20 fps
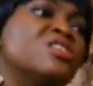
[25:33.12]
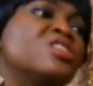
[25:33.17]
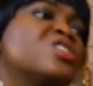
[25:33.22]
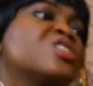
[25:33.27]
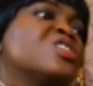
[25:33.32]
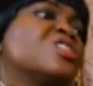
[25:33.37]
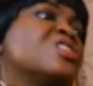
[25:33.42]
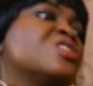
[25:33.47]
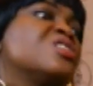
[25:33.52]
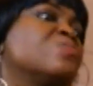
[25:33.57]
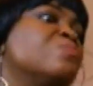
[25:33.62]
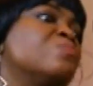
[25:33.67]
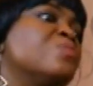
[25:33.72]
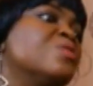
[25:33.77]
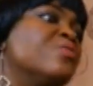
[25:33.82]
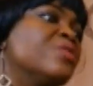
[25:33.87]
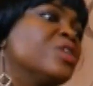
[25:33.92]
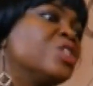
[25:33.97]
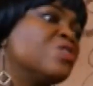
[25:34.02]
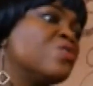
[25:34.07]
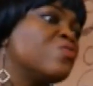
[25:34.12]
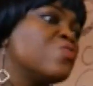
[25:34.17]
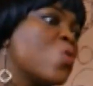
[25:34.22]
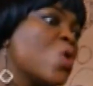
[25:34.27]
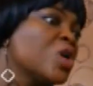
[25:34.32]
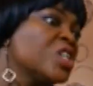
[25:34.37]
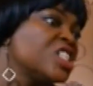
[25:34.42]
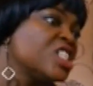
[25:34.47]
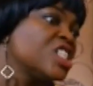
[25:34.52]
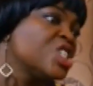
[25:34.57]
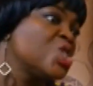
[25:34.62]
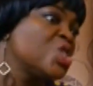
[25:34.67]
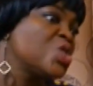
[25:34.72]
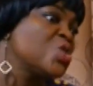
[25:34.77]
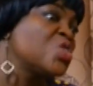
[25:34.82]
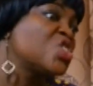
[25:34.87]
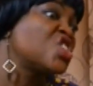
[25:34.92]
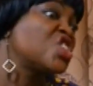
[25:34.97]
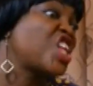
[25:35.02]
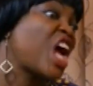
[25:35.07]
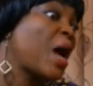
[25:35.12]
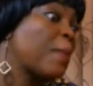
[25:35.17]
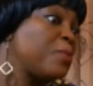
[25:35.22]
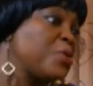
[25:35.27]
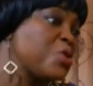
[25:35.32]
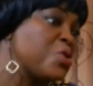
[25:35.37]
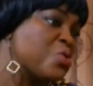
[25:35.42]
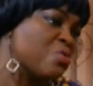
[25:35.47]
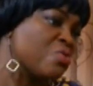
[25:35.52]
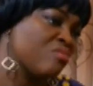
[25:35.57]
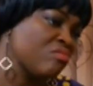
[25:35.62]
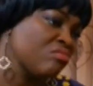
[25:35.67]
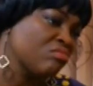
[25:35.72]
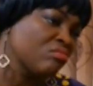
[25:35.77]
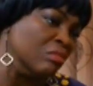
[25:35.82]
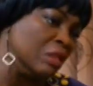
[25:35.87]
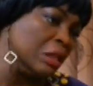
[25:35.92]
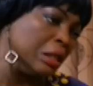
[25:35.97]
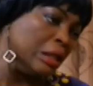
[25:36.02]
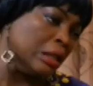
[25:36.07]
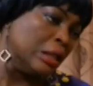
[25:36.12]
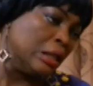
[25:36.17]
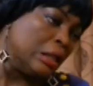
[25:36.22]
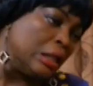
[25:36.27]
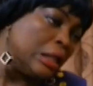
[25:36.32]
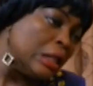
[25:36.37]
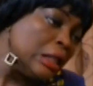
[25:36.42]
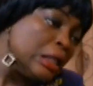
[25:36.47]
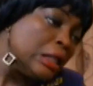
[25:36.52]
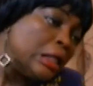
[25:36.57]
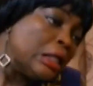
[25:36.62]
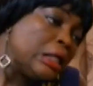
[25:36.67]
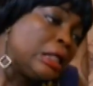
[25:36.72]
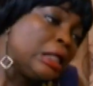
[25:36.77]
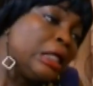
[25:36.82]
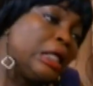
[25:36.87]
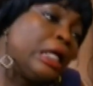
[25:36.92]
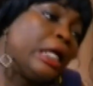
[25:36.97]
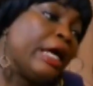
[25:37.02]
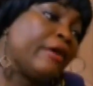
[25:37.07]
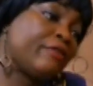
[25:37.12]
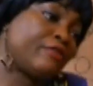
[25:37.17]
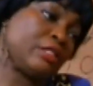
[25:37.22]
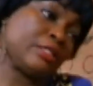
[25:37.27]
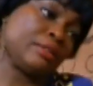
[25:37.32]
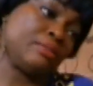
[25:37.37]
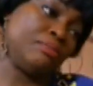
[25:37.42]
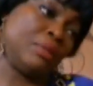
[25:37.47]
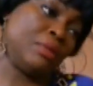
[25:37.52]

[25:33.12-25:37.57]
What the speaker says: the spirit of wanting to stab you left